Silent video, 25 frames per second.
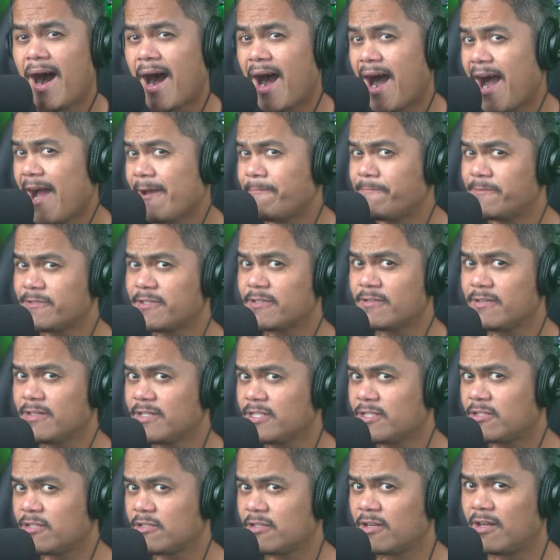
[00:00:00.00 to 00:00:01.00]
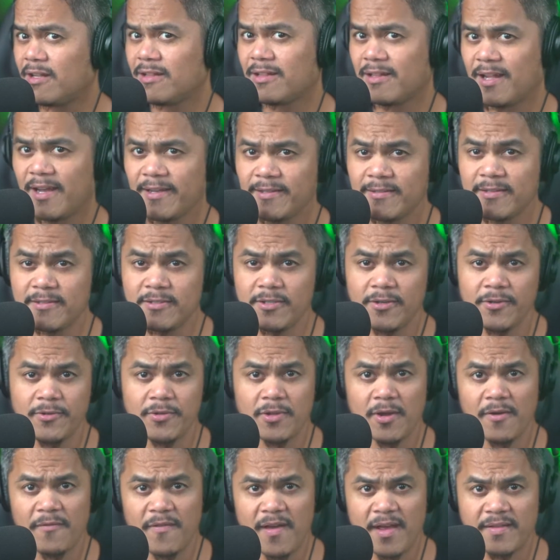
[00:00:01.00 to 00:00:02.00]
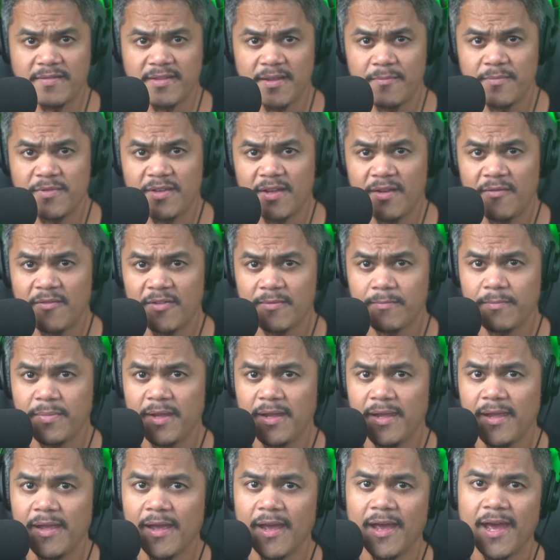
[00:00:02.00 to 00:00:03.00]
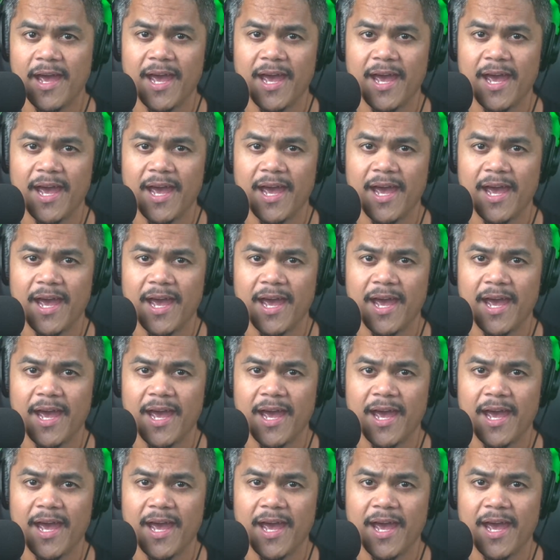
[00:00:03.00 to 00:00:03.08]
I personally do not like the tone of SM7B,